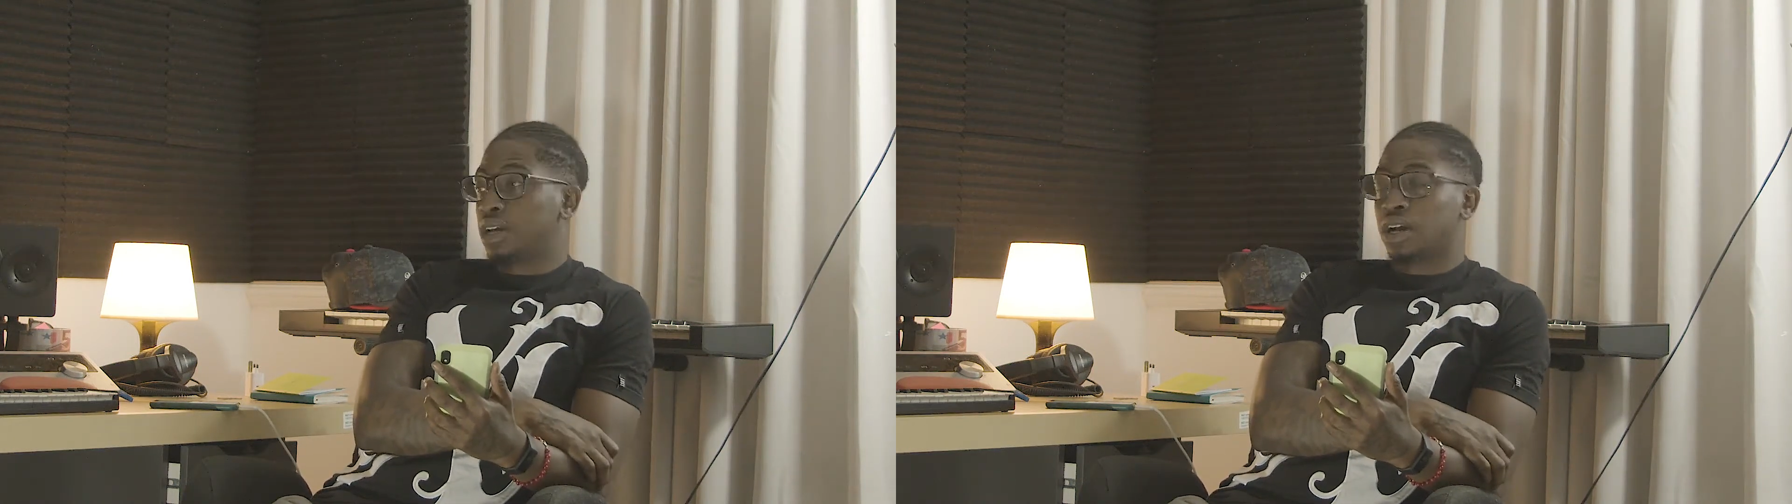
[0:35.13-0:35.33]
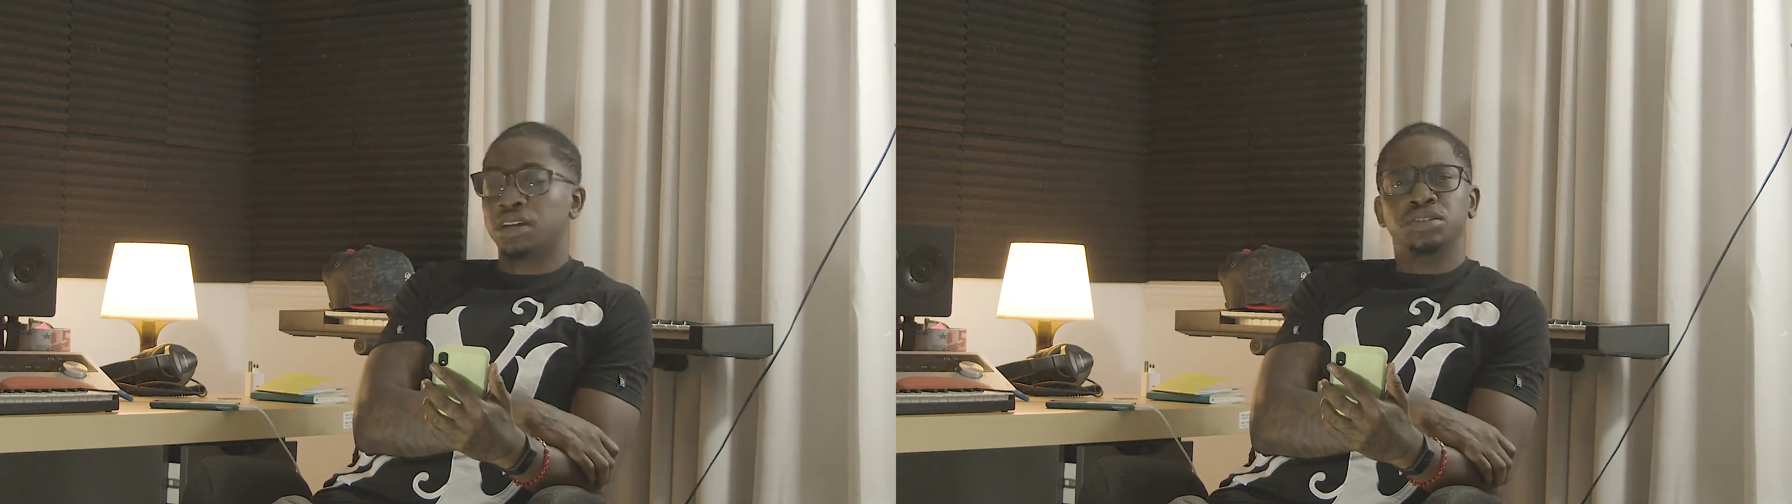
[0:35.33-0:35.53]

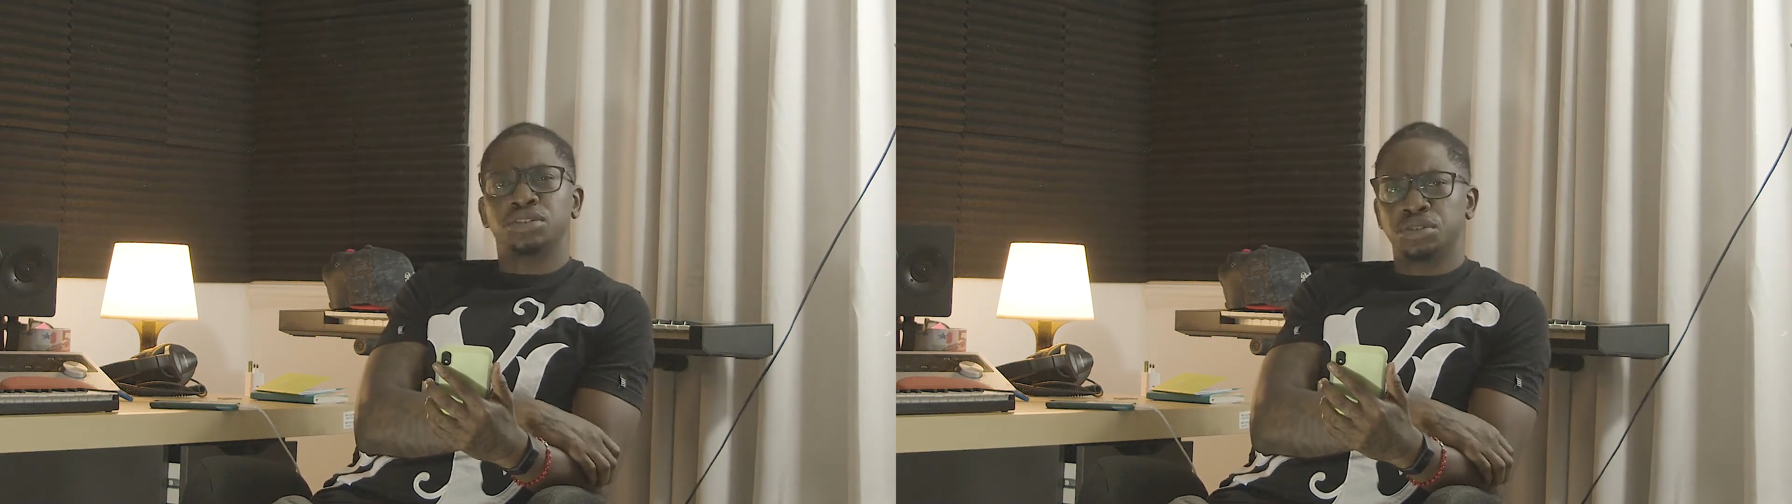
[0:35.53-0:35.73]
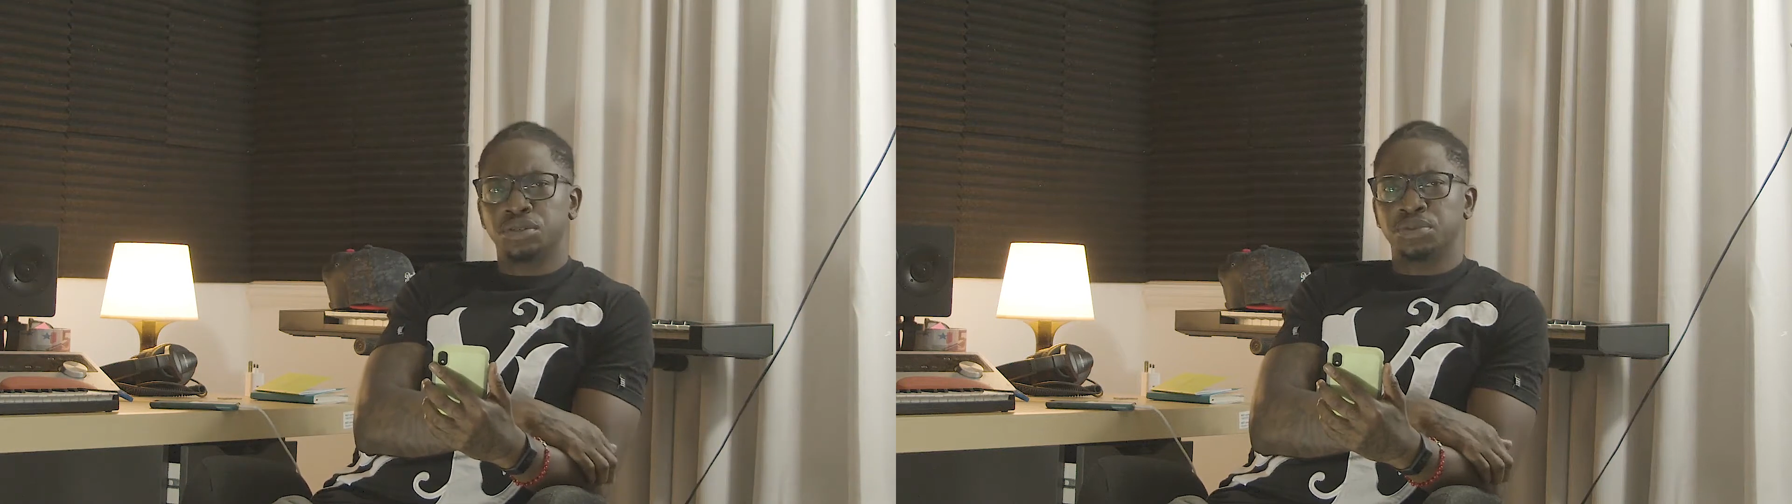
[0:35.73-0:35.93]
Kind of
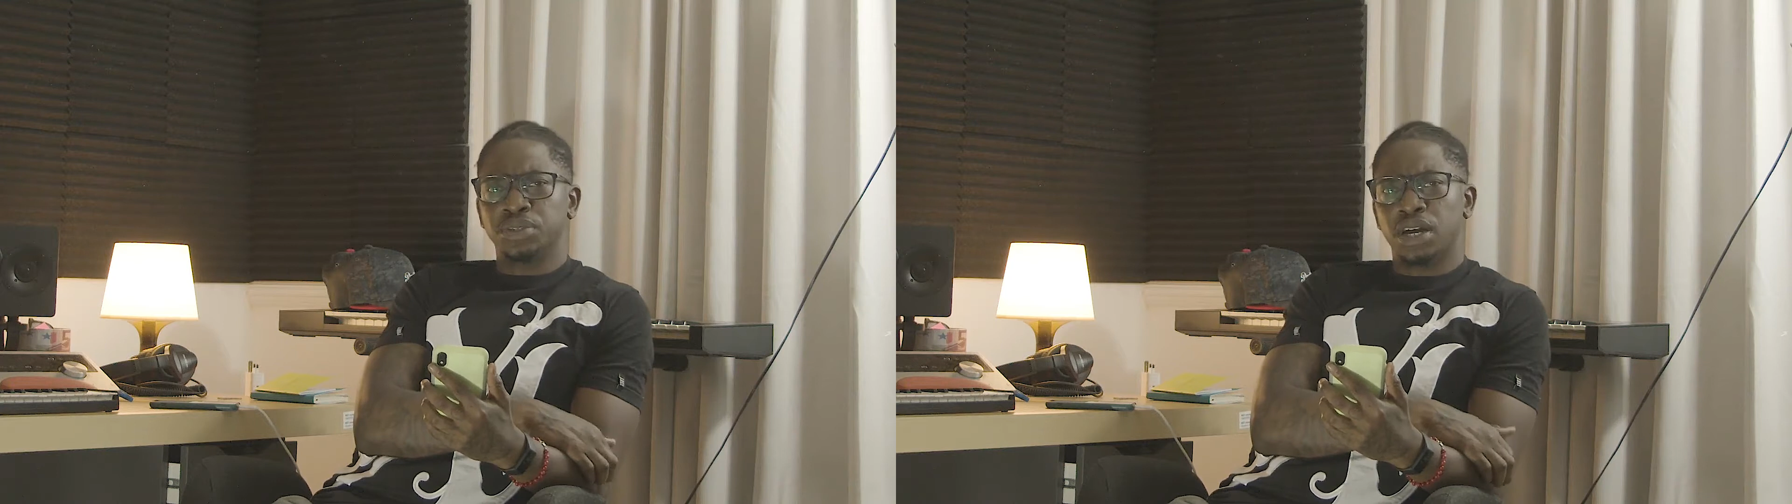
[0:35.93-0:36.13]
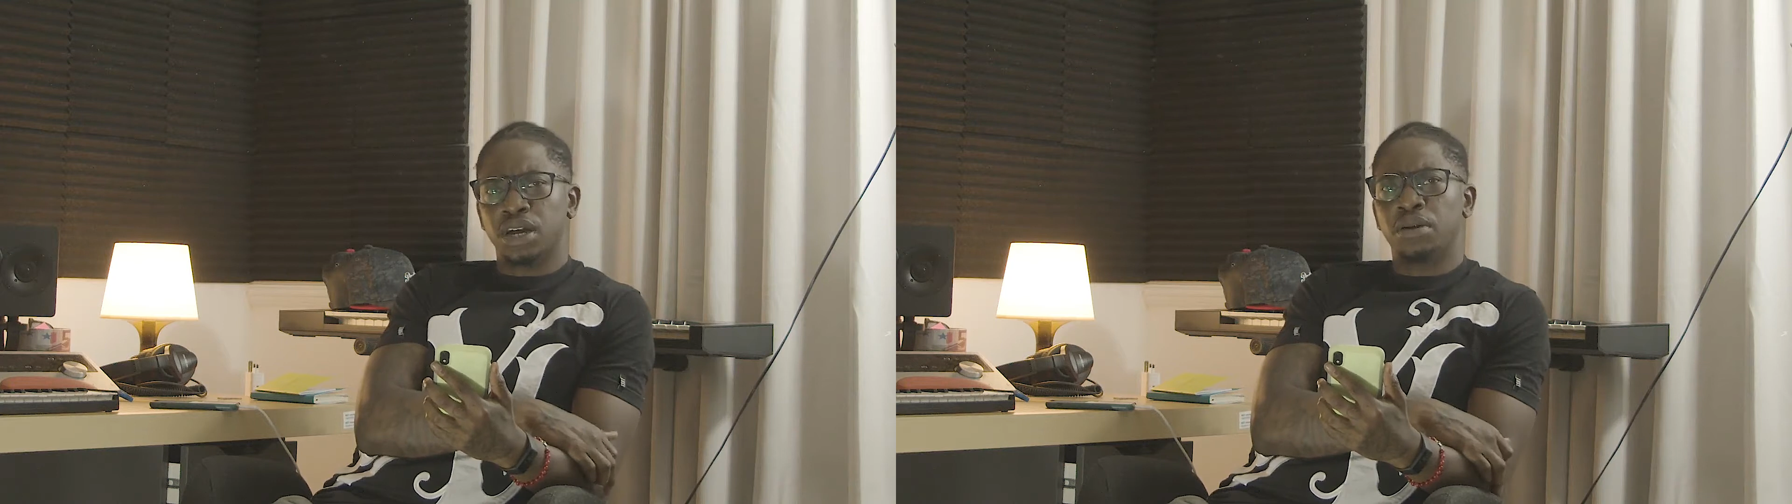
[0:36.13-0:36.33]
shows me that